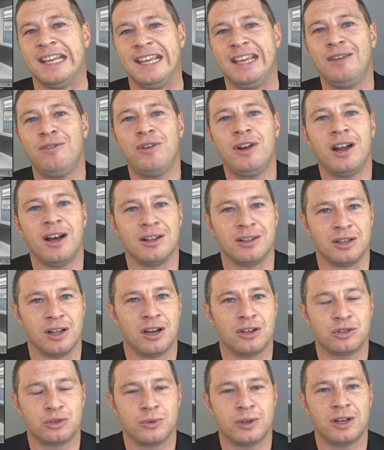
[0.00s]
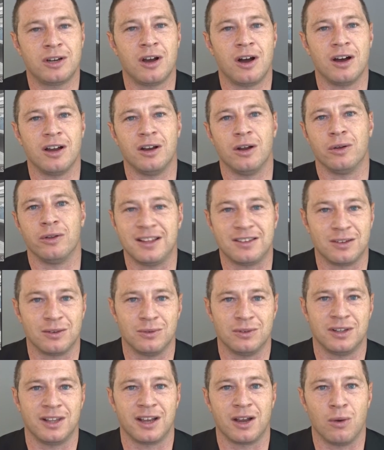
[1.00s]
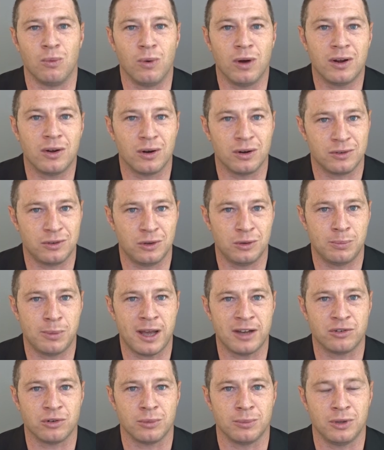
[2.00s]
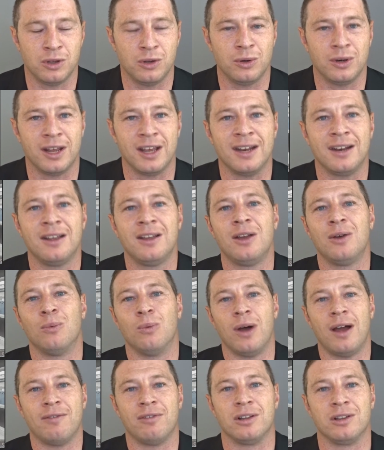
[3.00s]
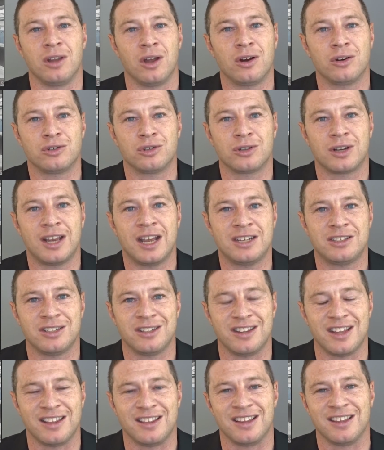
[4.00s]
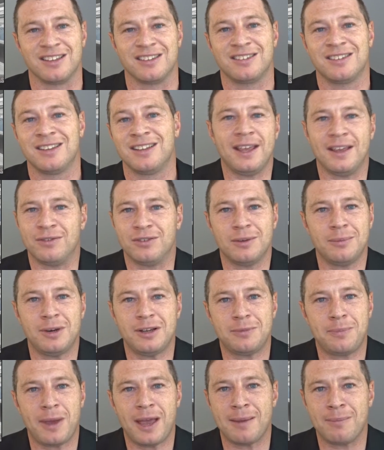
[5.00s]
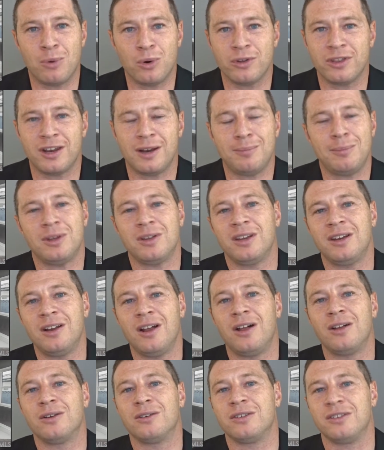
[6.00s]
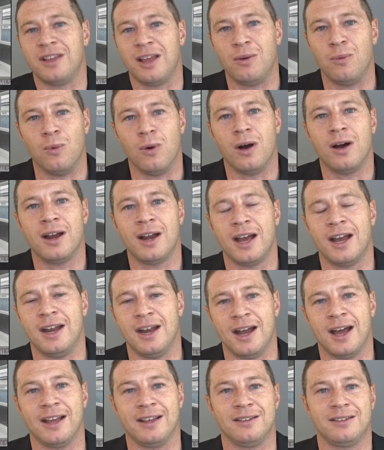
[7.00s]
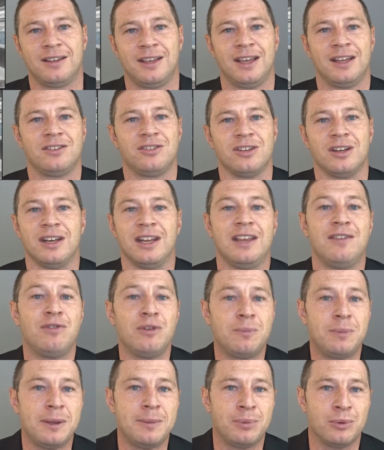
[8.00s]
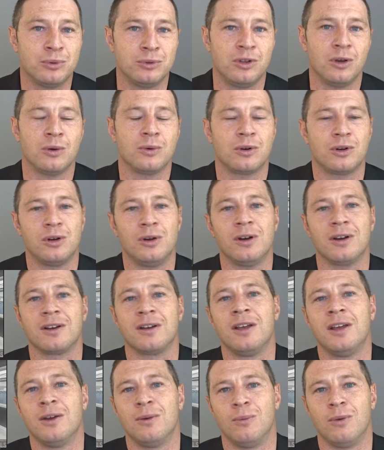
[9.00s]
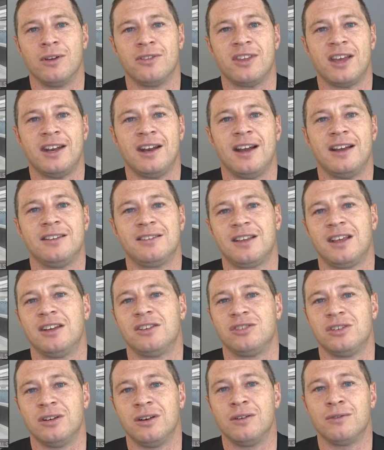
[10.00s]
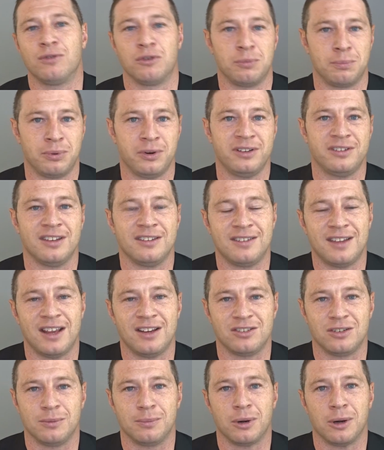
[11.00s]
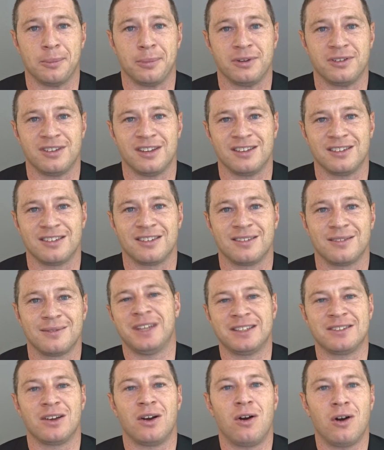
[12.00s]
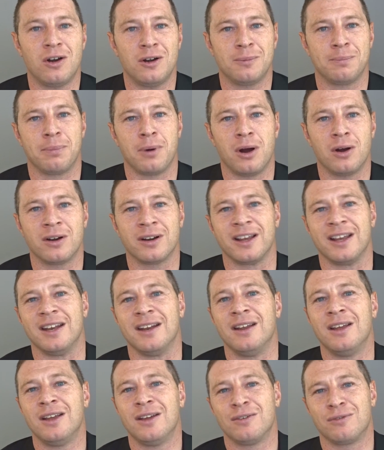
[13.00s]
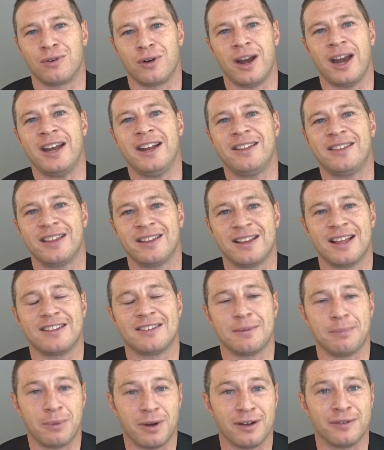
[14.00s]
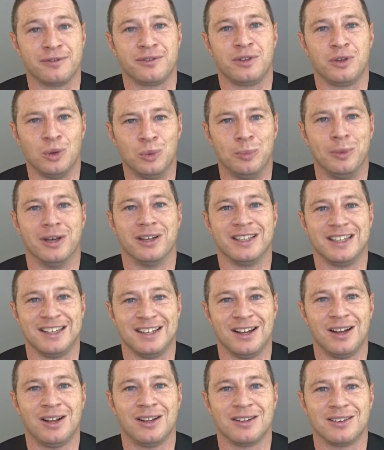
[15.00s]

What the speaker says: Even a luxury condo that's like a 1 or a 2 bedroom unit will have a larger kitchen than this. If somebody's paying more than $1 million, they want a nice kitchen. Even people who don't cook want that nice kitchen for presentation purposes. That's a hard bargain for anything that's above $2 million.